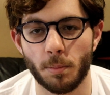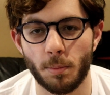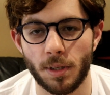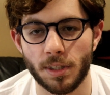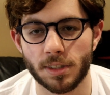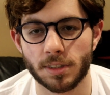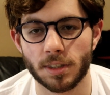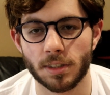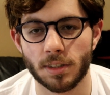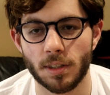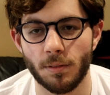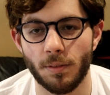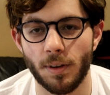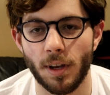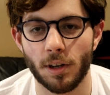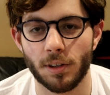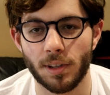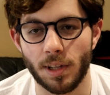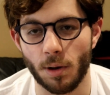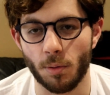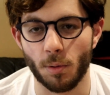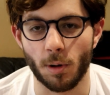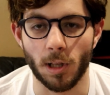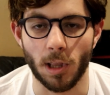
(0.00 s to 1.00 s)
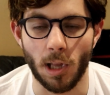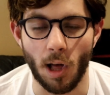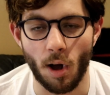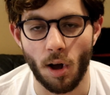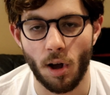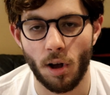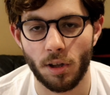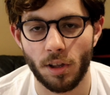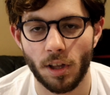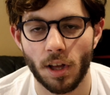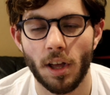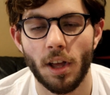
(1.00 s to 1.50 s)
of pieces of hair that were
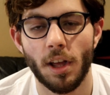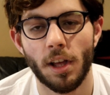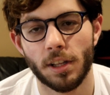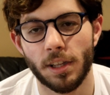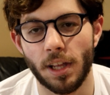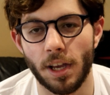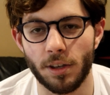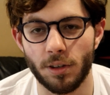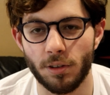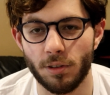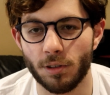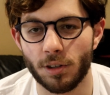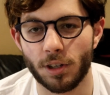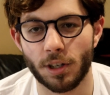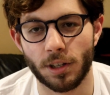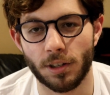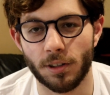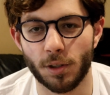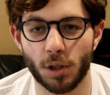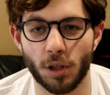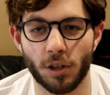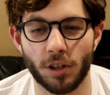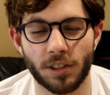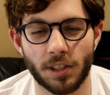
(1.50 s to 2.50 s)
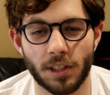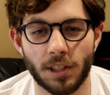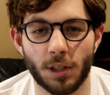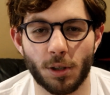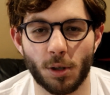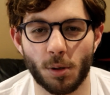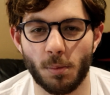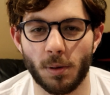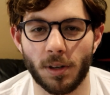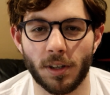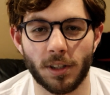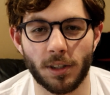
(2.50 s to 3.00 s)
long, that you could have learned a
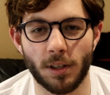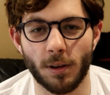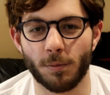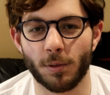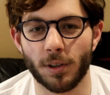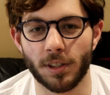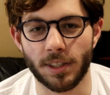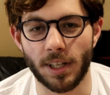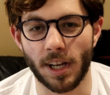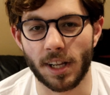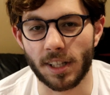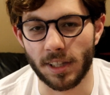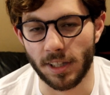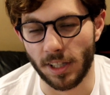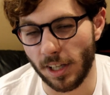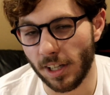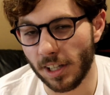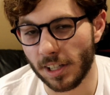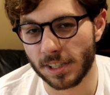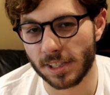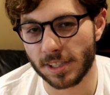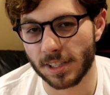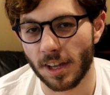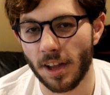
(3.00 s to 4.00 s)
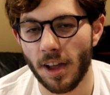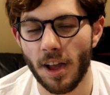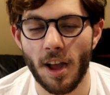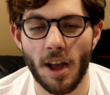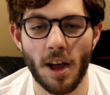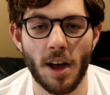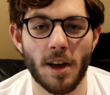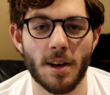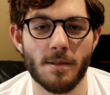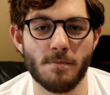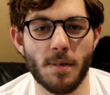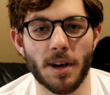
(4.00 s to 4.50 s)
little bit of different techniques.
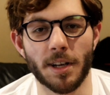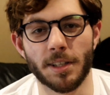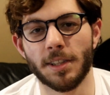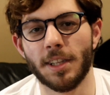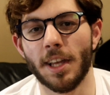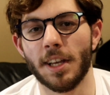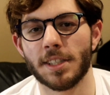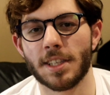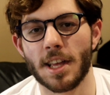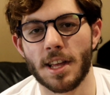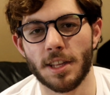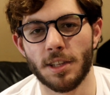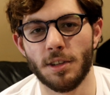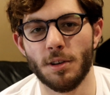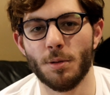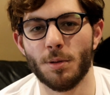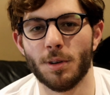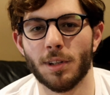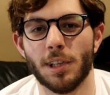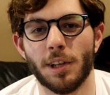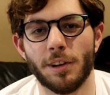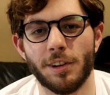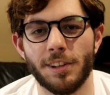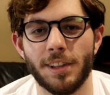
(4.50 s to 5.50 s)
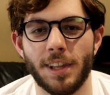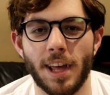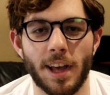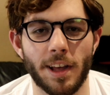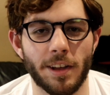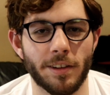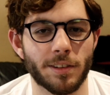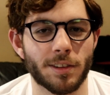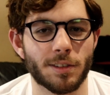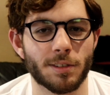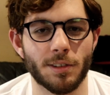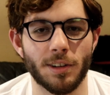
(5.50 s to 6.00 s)
But they said you will learn
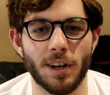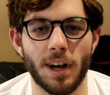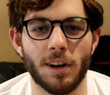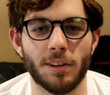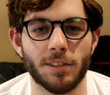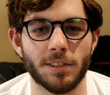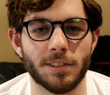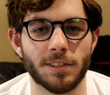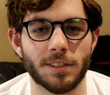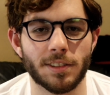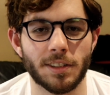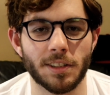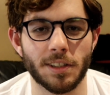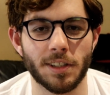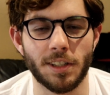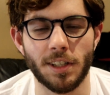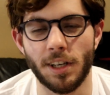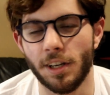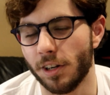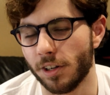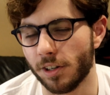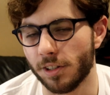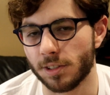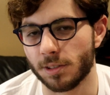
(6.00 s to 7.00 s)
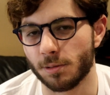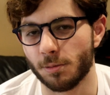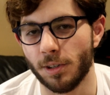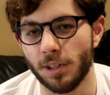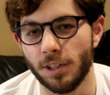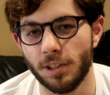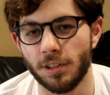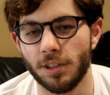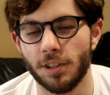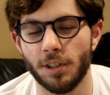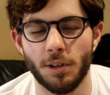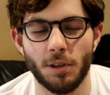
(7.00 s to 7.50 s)
that throughout the years
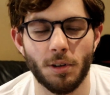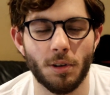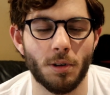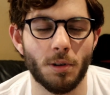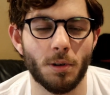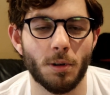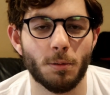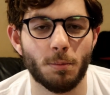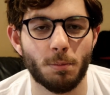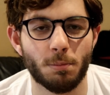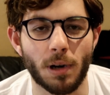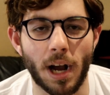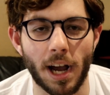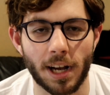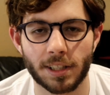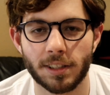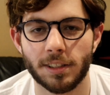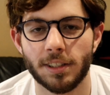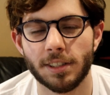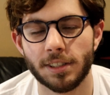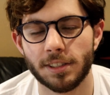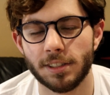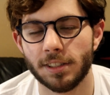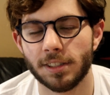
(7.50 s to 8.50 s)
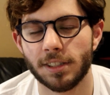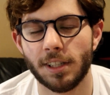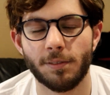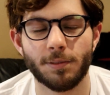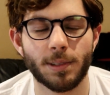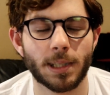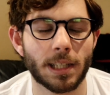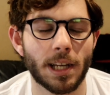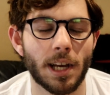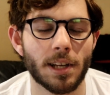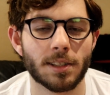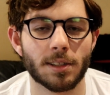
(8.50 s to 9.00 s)
when you practice and
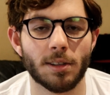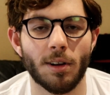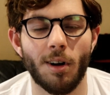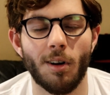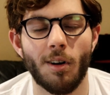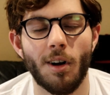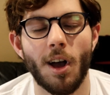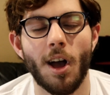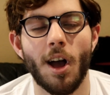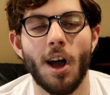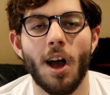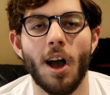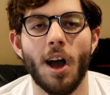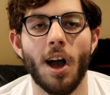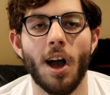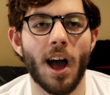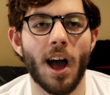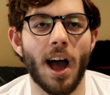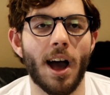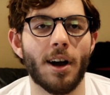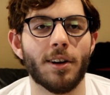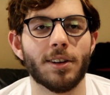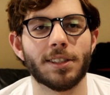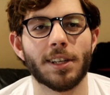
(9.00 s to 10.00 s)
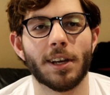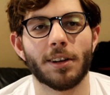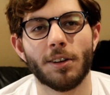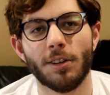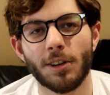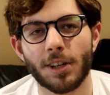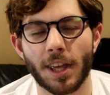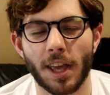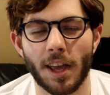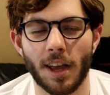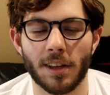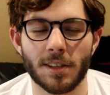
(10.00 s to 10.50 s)
stuff like that. So I was like,
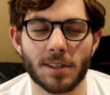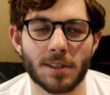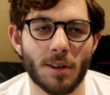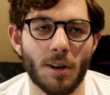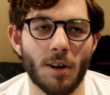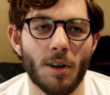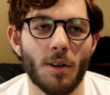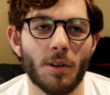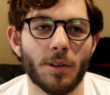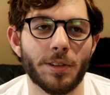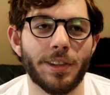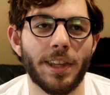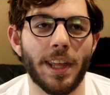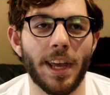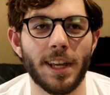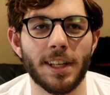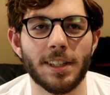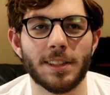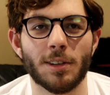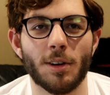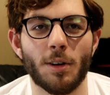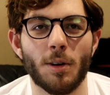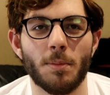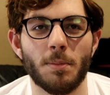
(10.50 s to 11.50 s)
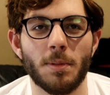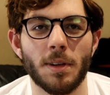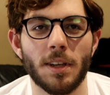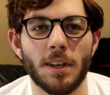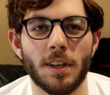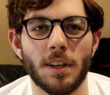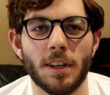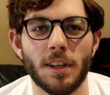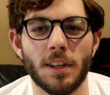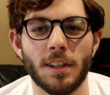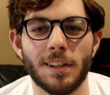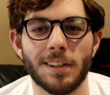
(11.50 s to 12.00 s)
okay. So they called
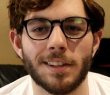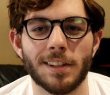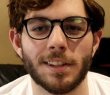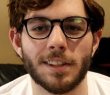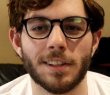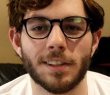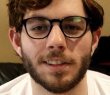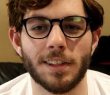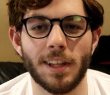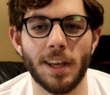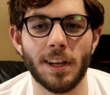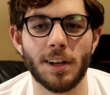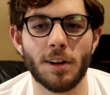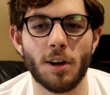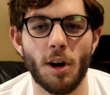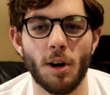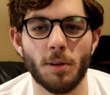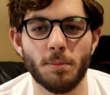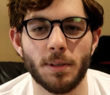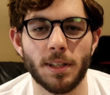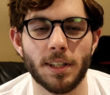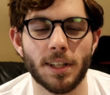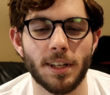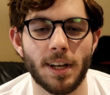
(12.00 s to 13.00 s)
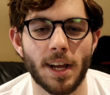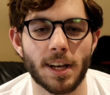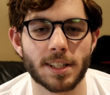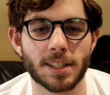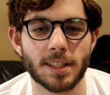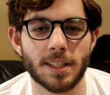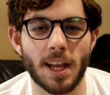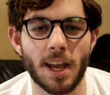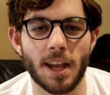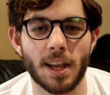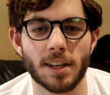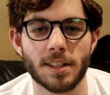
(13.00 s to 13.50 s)
me the
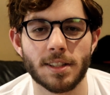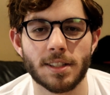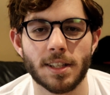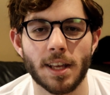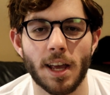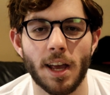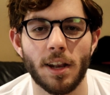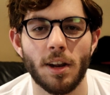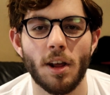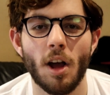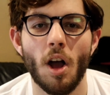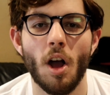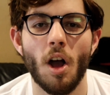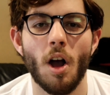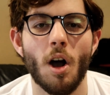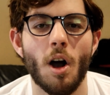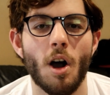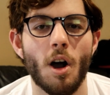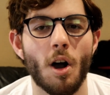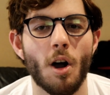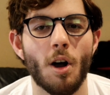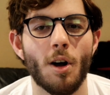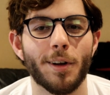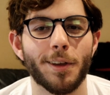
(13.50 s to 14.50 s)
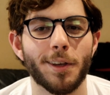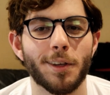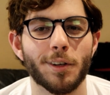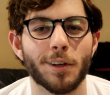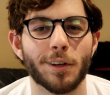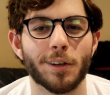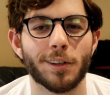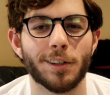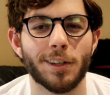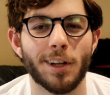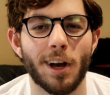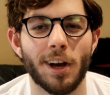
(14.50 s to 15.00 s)
next day and said, oh,
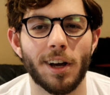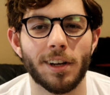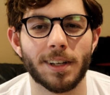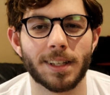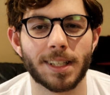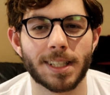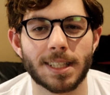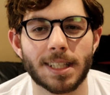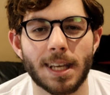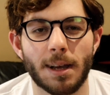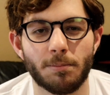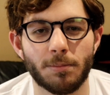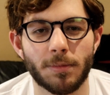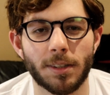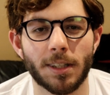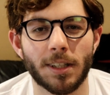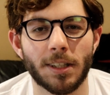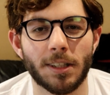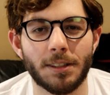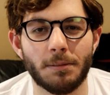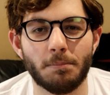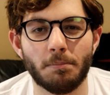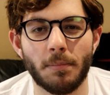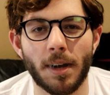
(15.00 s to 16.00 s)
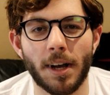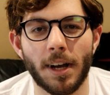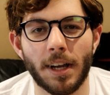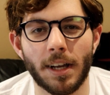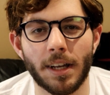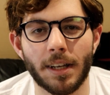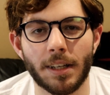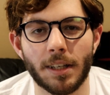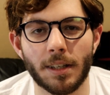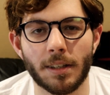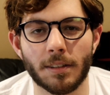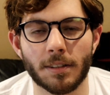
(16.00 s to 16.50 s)
you're not accepted.
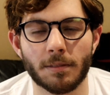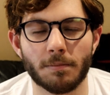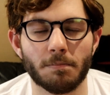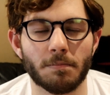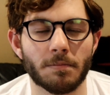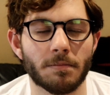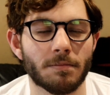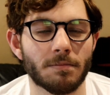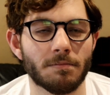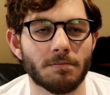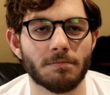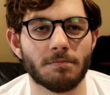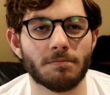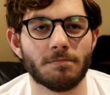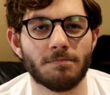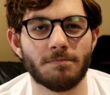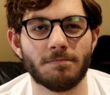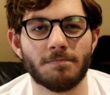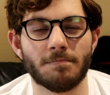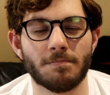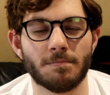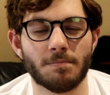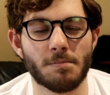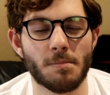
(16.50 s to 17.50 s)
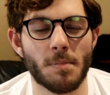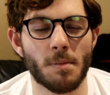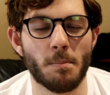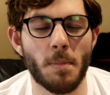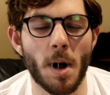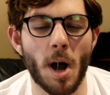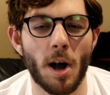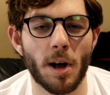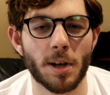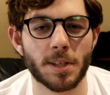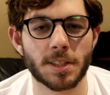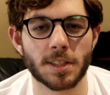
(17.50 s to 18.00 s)
My
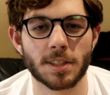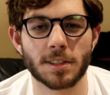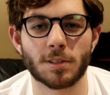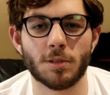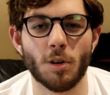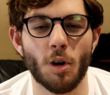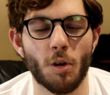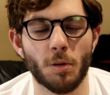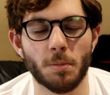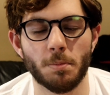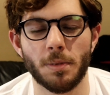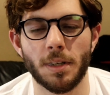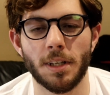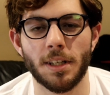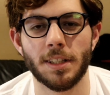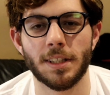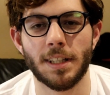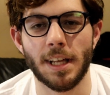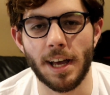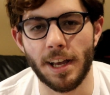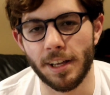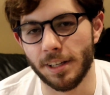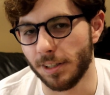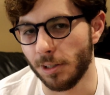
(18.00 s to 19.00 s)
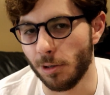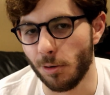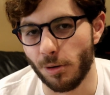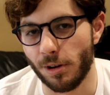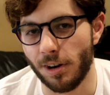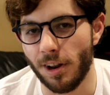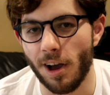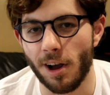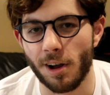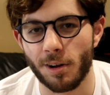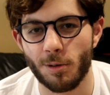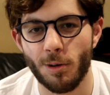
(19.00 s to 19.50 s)
boss told me that you are
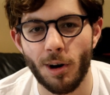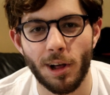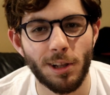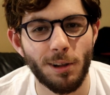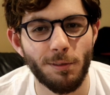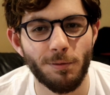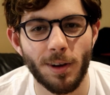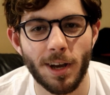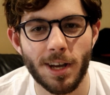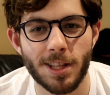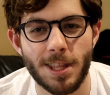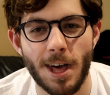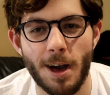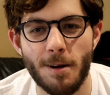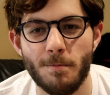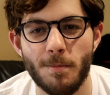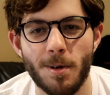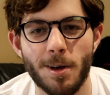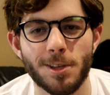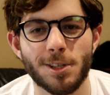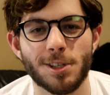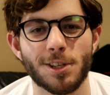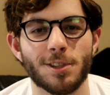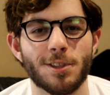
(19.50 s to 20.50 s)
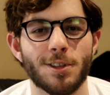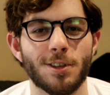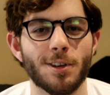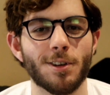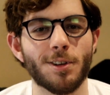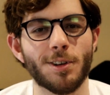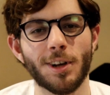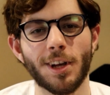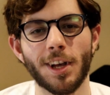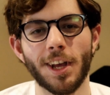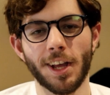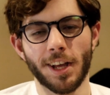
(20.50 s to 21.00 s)
not qualified that much
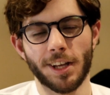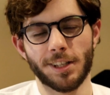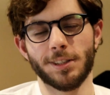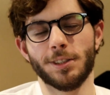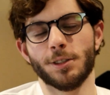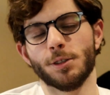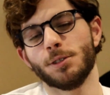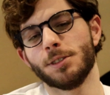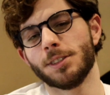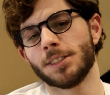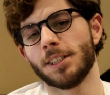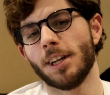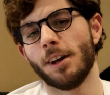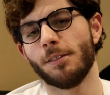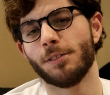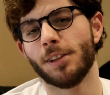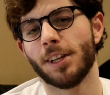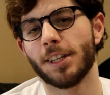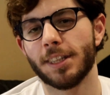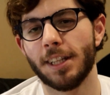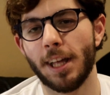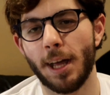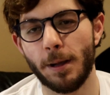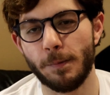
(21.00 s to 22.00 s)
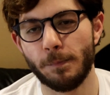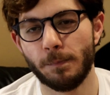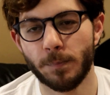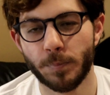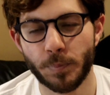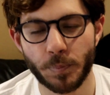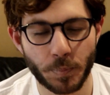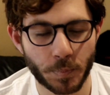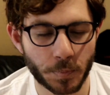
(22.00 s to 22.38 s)
to do stuff like that.